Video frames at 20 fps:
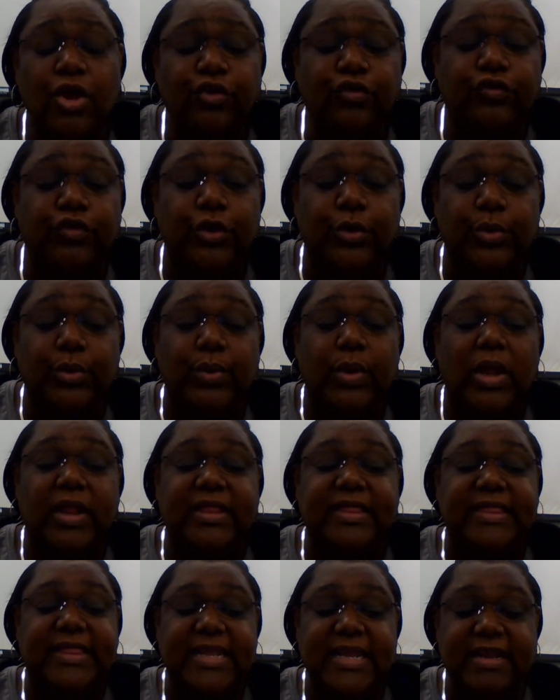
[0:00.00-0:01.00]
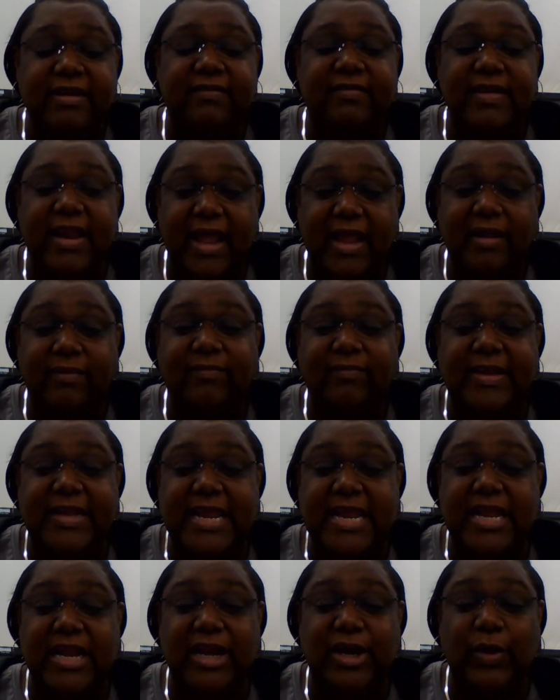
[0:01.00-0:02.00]
So these names,
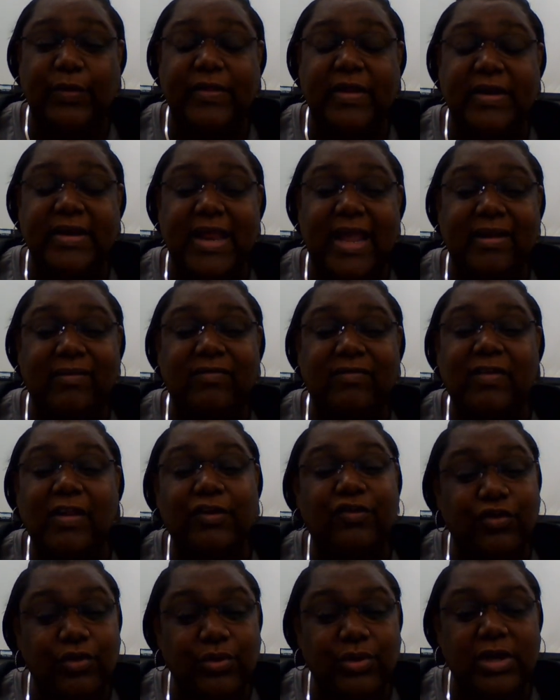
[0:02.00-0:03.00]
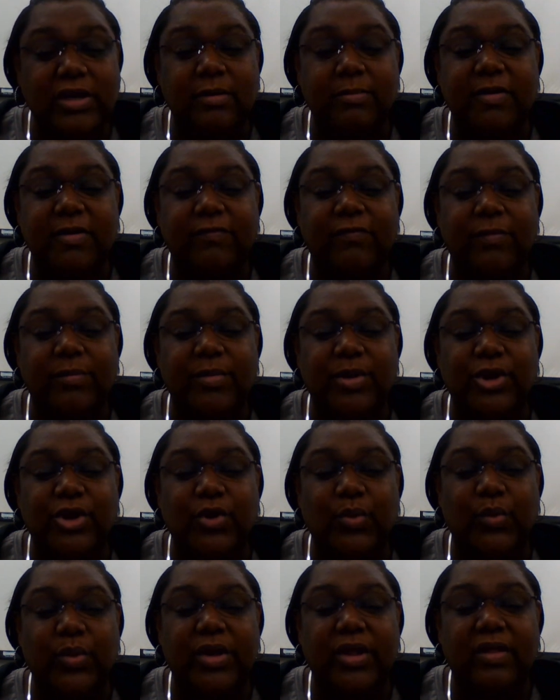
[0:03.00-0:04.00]
again, are the names that you need to be
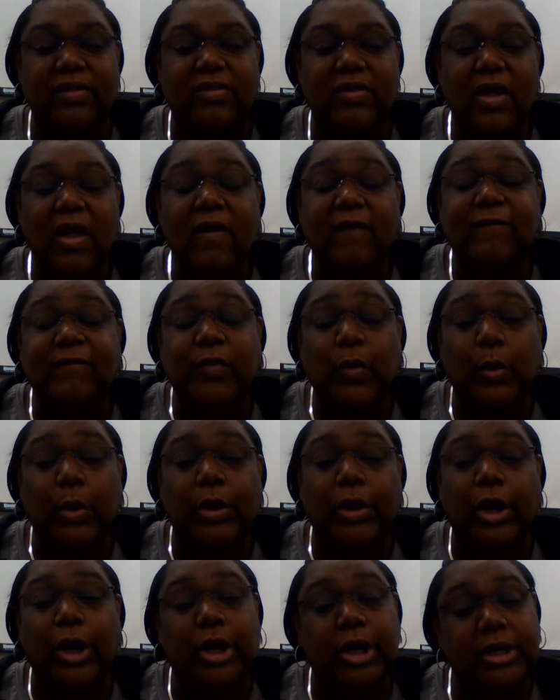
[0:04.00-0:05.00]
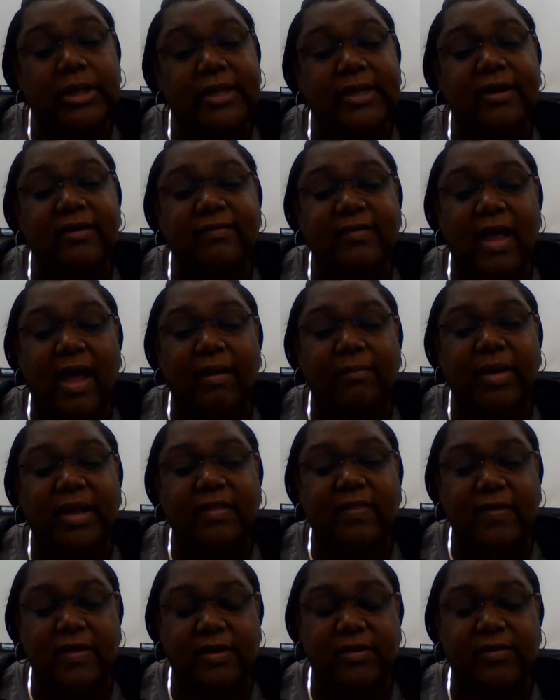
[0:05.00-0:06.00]
familiar with for early
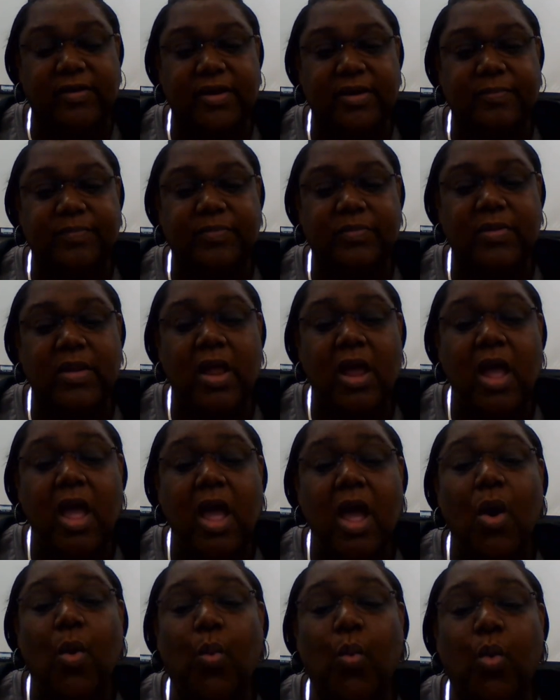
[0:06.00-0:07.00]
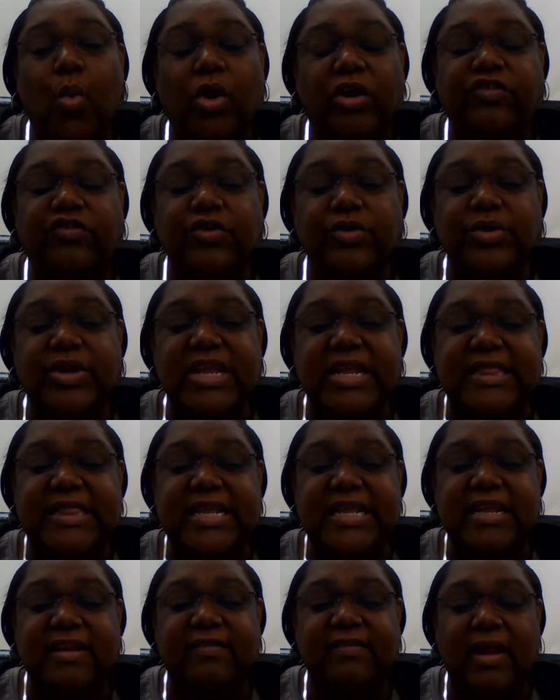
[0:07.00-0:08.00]
atomic theory. Once you get
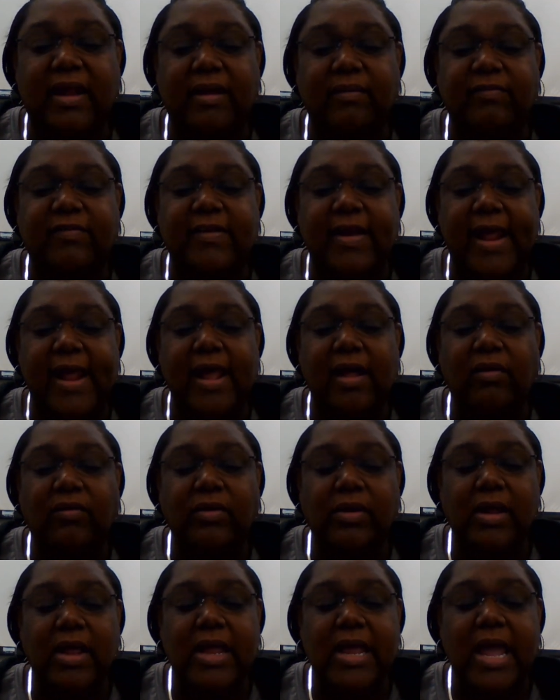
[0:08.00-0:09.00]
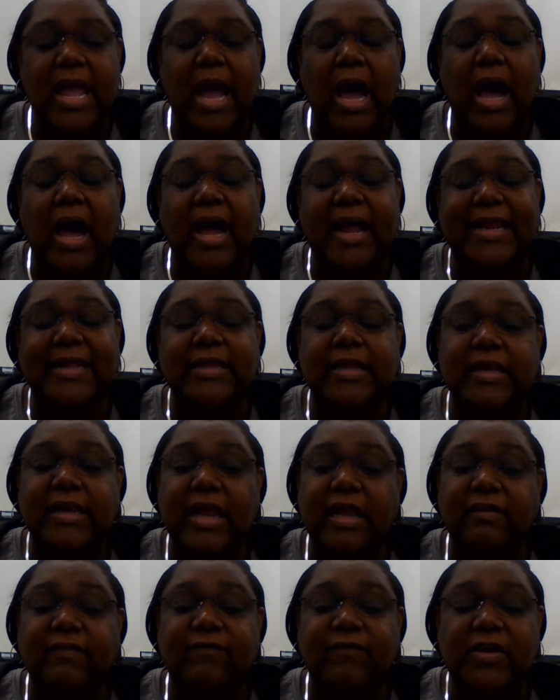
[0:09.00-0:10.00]
these names down, in the
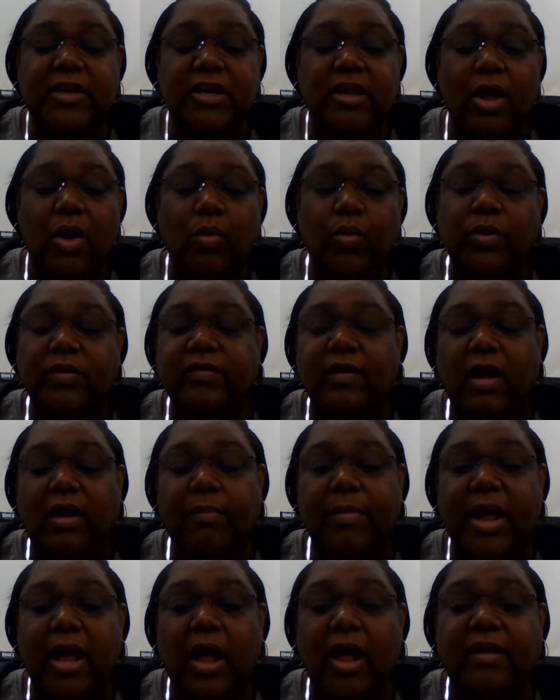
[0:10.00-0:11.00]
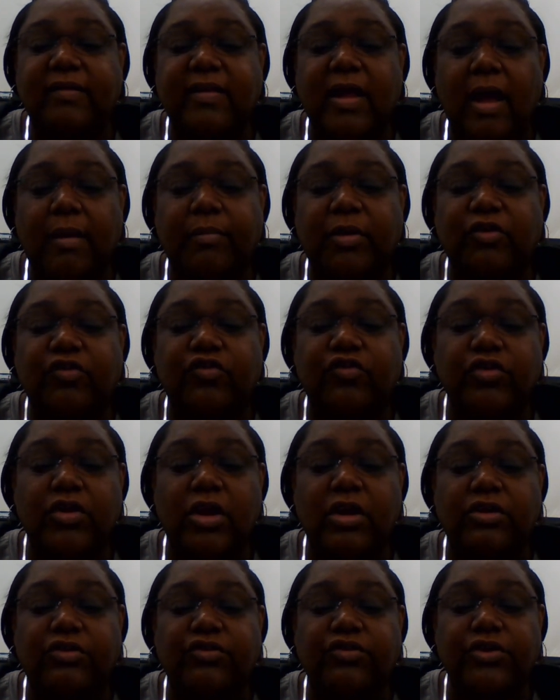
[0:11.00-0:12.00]
next video, we'll talk about atomic
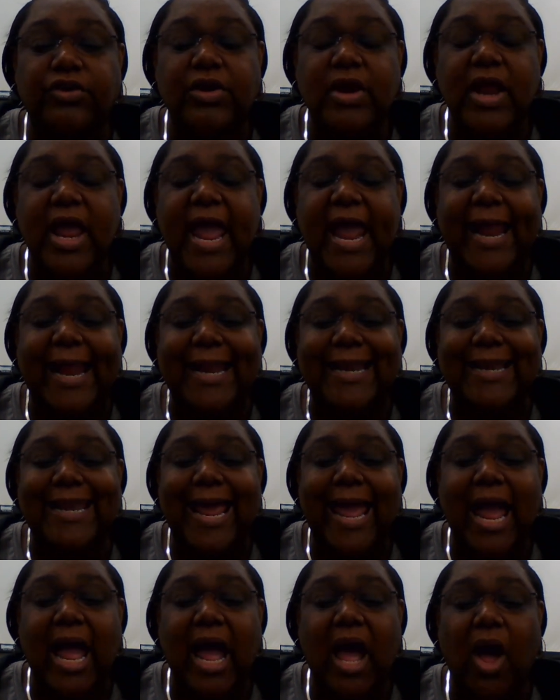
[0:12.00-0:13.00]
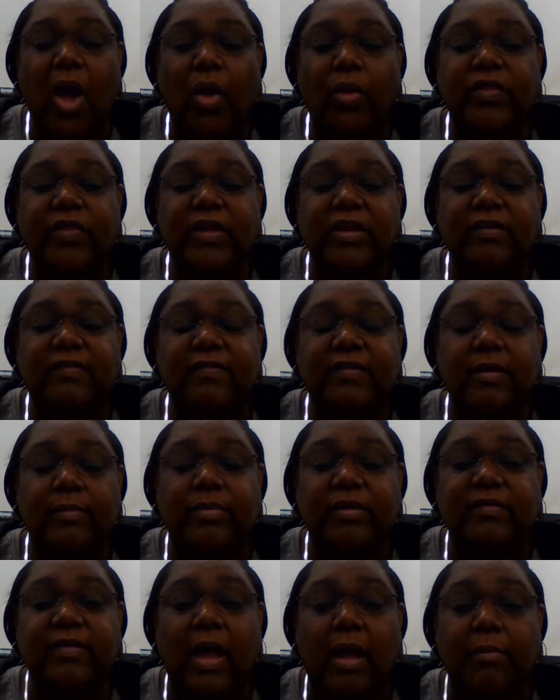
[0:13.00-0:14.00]
structure and how these
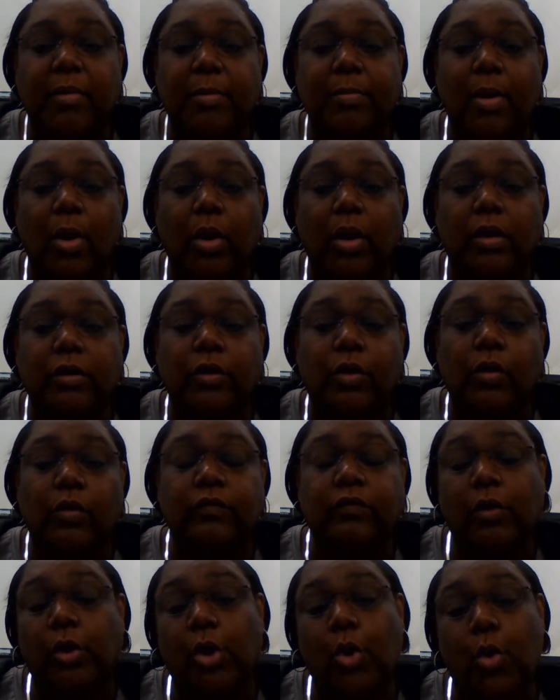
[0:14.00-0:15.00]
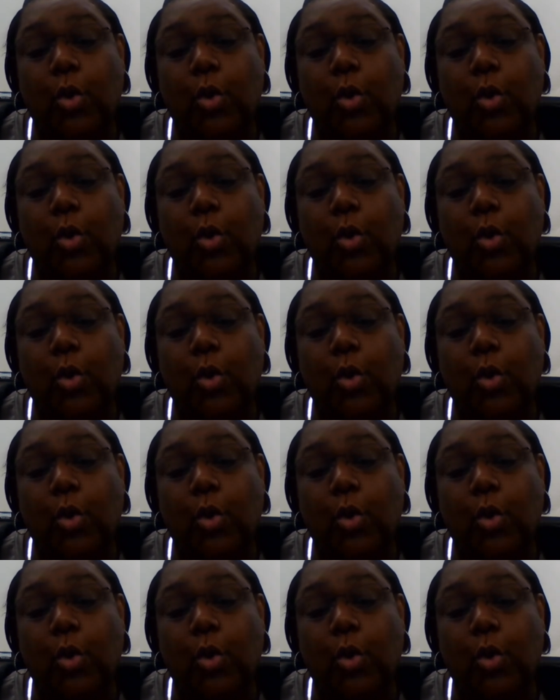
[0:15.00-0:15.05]
subatomic particles are